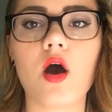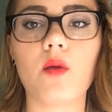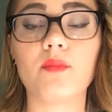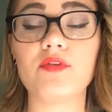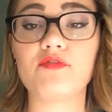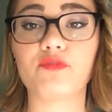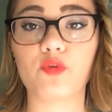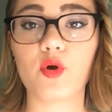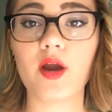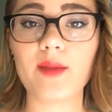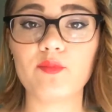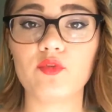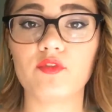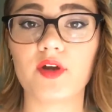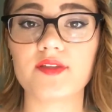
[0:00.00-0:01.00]
Before I
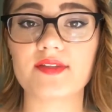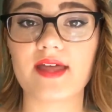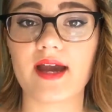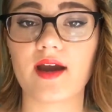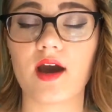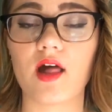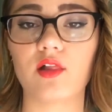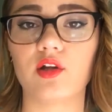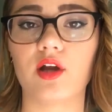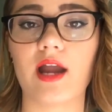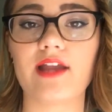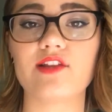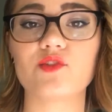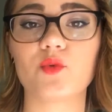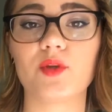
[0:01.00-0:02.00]
move on to that color, I
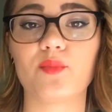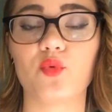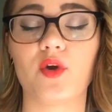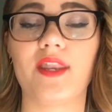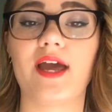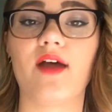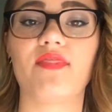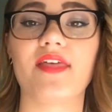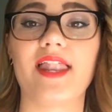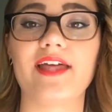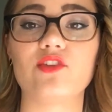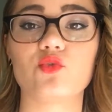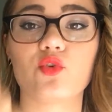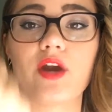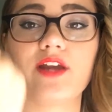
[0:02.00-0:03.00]
just want to point out that I
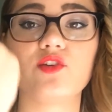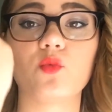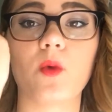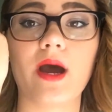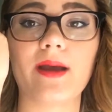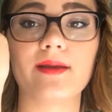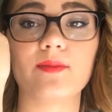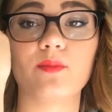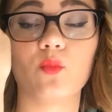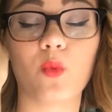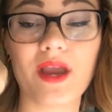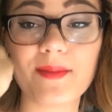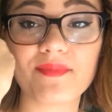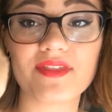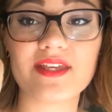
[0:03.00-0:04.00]
tried to
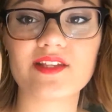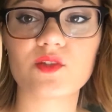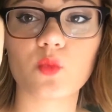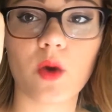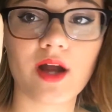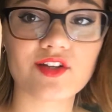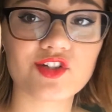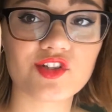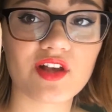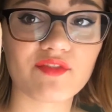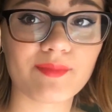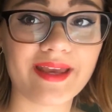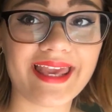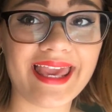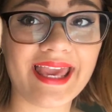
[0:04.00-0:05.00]
wipe these swatches off
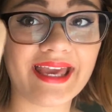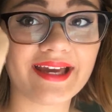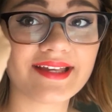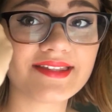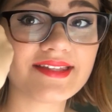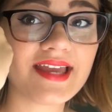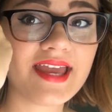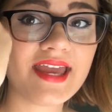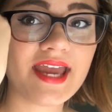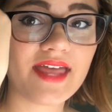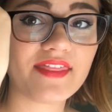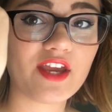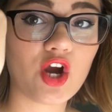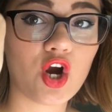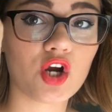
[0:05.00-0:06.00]
my hand, and
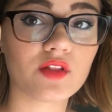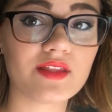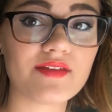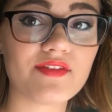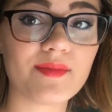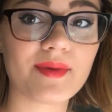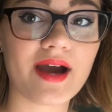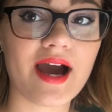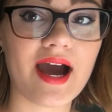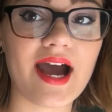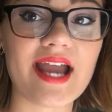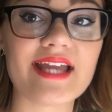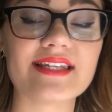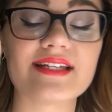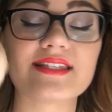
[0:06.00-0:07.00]
they are leaving
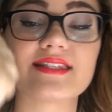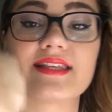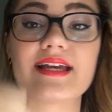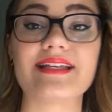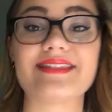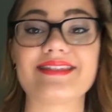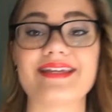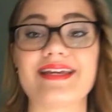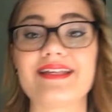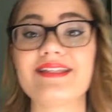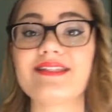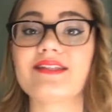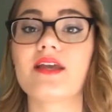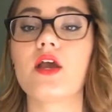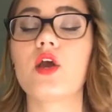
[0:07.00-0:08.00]
behind a slight
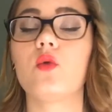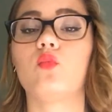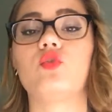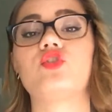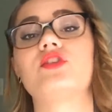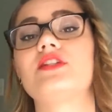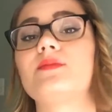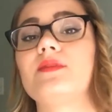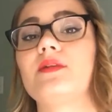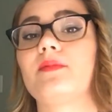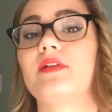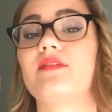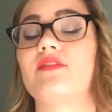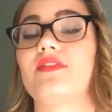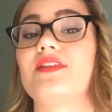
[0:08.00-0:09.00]
tint, which leads me to
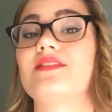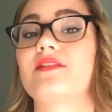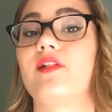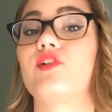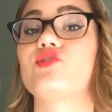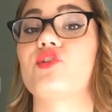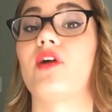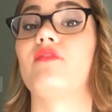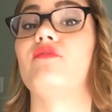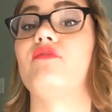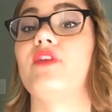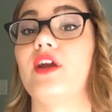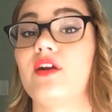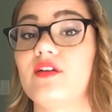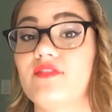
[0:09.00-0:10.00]
believe that these colors are
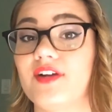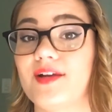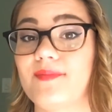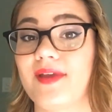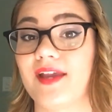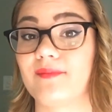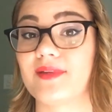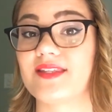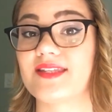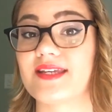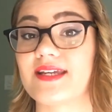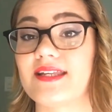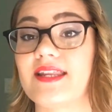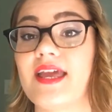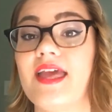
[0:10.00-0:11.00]
very, very
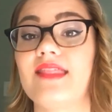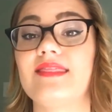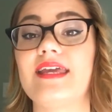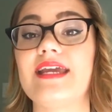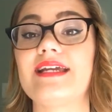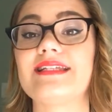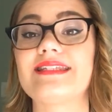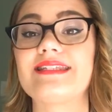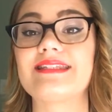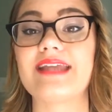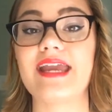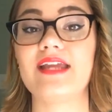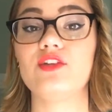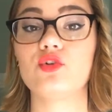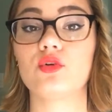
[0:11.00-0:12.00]
pigmented. They
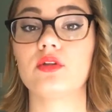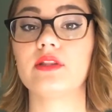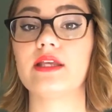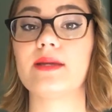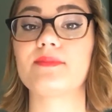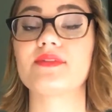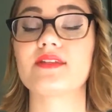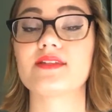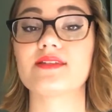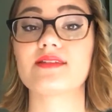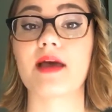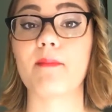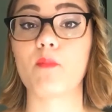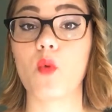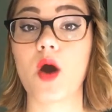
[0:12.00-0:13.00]
stain your lips
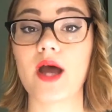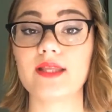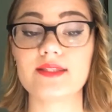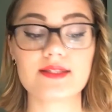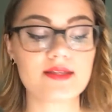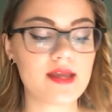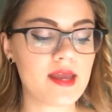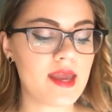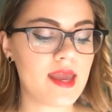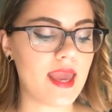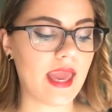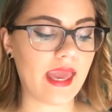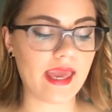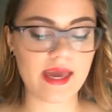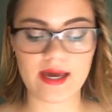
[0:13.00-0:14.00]
somewhat,
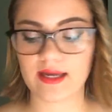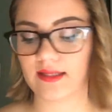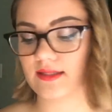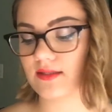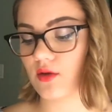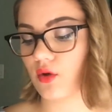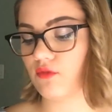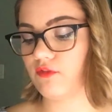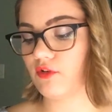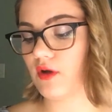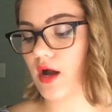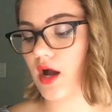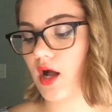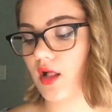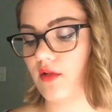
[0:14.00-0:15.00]
and
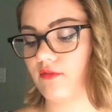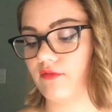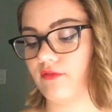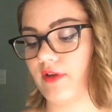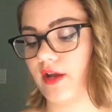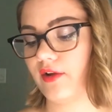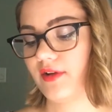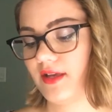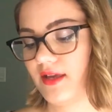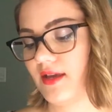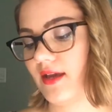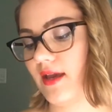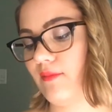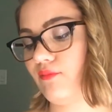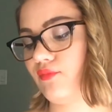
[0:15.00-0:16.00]
overall,
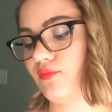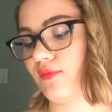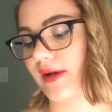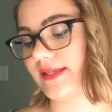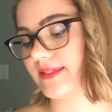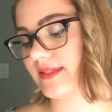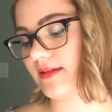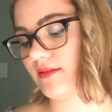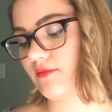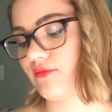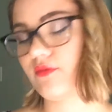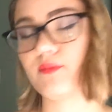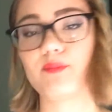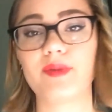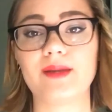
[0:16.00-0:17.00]
very
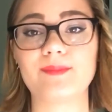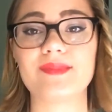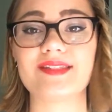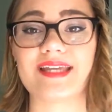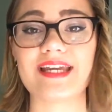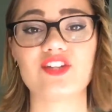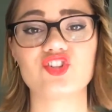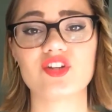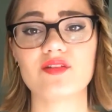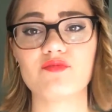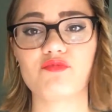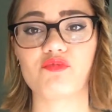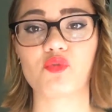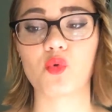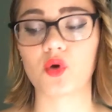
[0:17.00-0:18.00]
impressive pigmentation
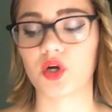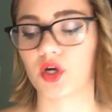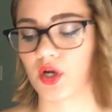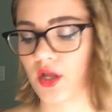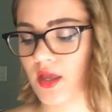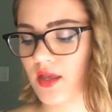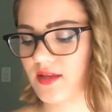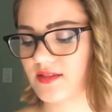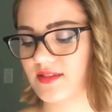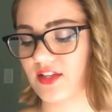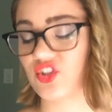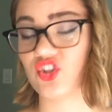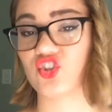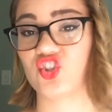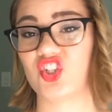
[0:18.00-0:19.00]
for such
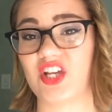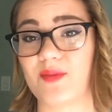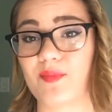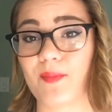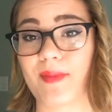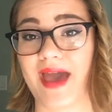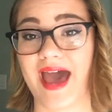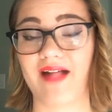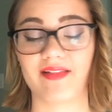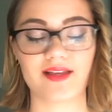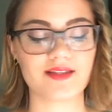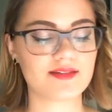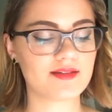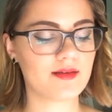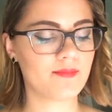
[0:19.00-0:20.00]
a cheap
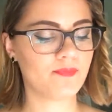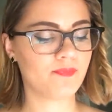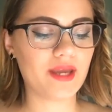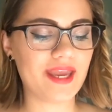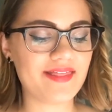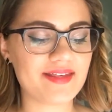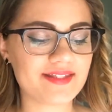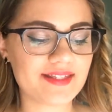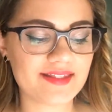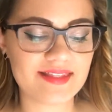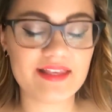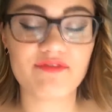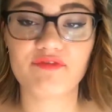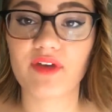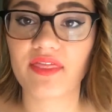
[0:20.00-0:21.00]
palette. Okay, this is
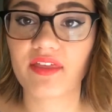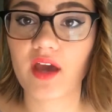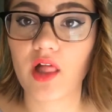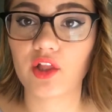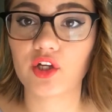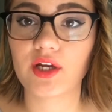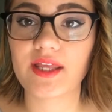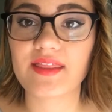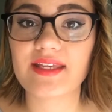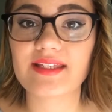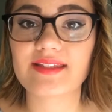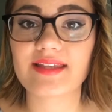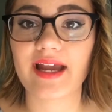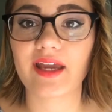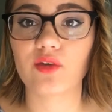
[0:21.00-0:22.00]
the fifth color in the
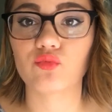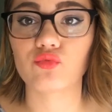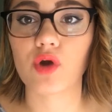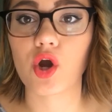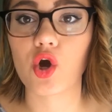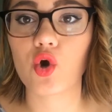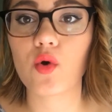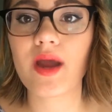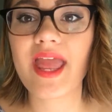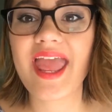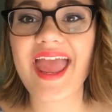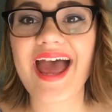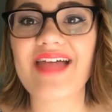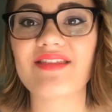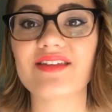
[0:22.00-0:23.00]
second row,
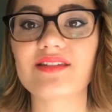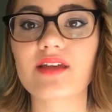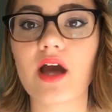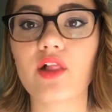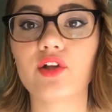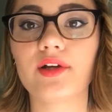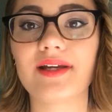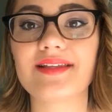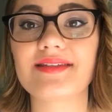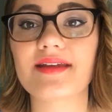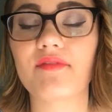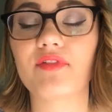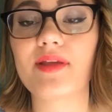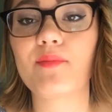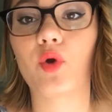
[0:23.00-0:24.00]
and this color is
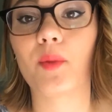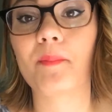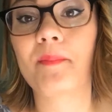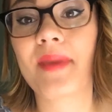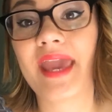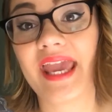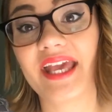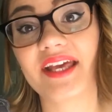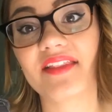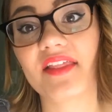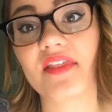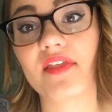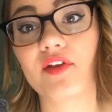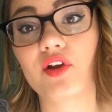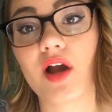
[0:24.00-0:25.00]
definitely more pink
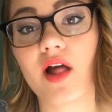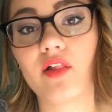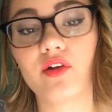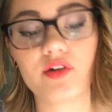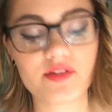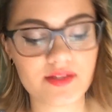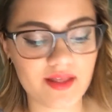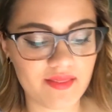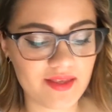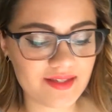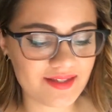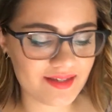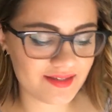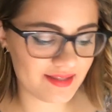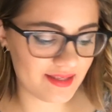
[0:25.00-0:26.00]
than the other colors.
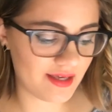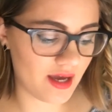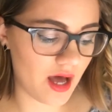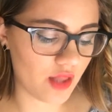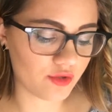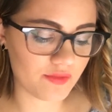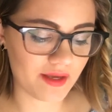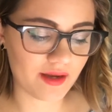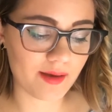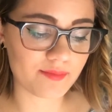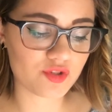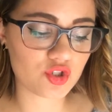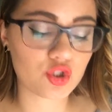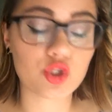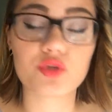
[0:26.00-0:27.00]
This is the color that
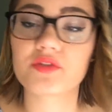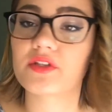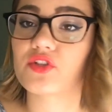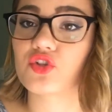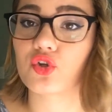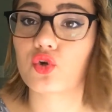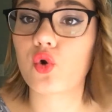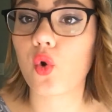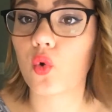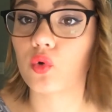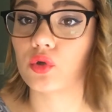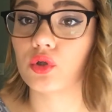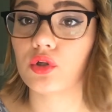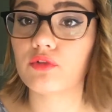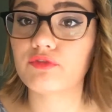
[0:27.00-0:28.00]
comes closest to
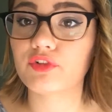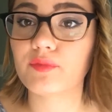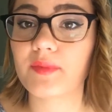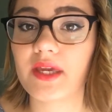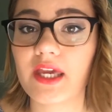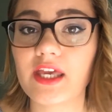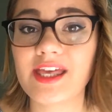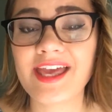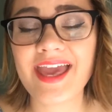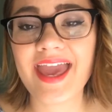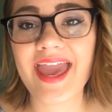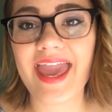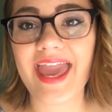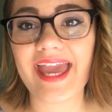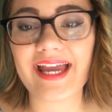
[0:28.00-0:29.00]
coral for me,
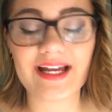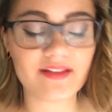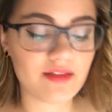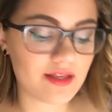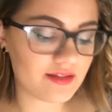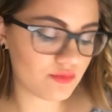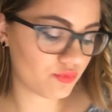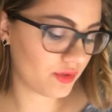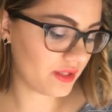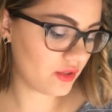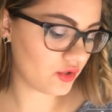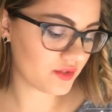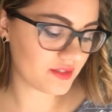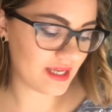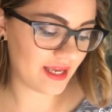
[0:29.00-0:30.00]
and it really
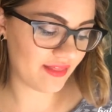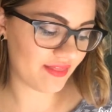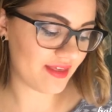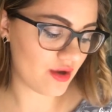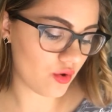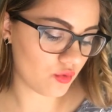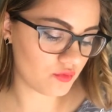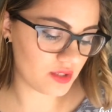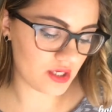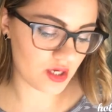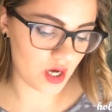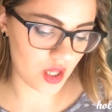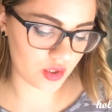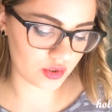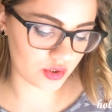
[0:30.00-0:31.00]
looks like the only
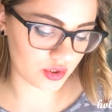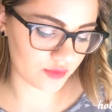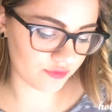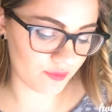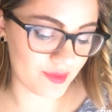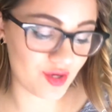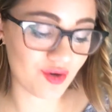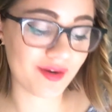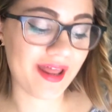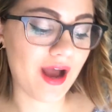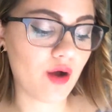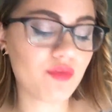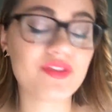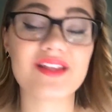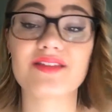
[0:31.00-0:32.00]
color from here on
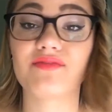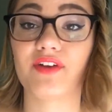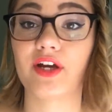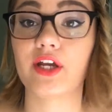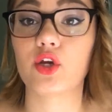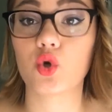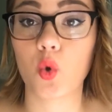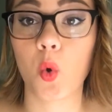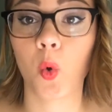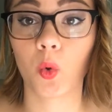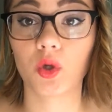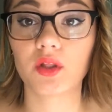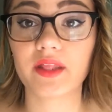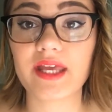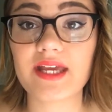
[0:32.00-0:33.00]
out that's very
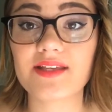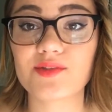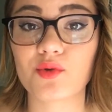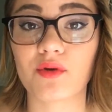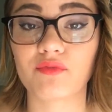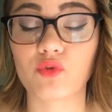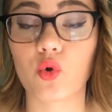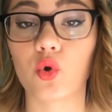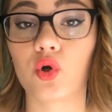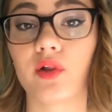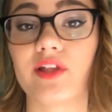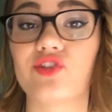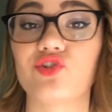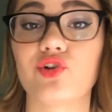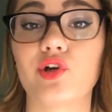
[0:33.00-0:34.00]
corally. So if coral
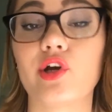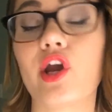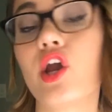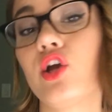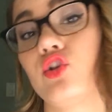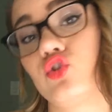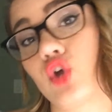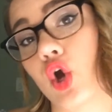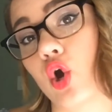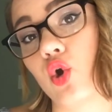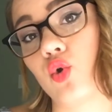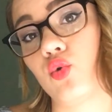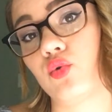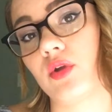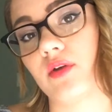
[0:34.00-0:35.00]
is your
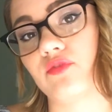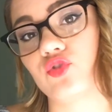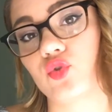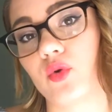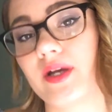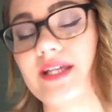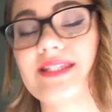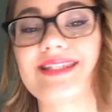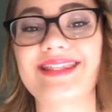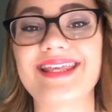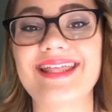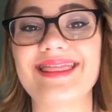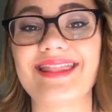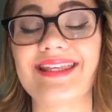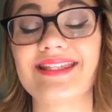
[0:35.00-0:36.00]
tone of choice,
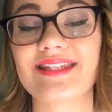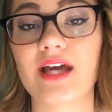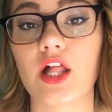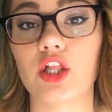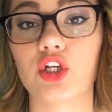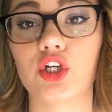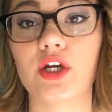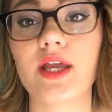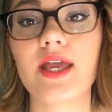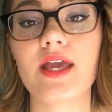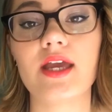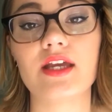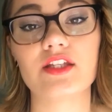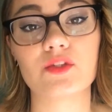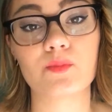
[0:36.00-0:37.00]
then this color
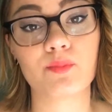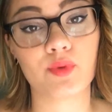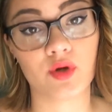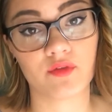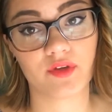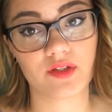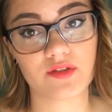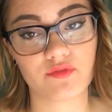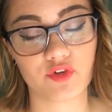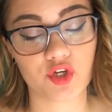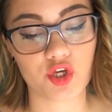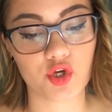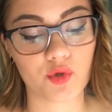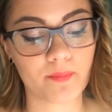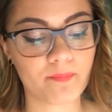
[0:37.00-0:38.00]
is perfect for
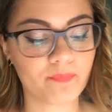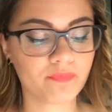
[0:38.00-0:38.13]
you.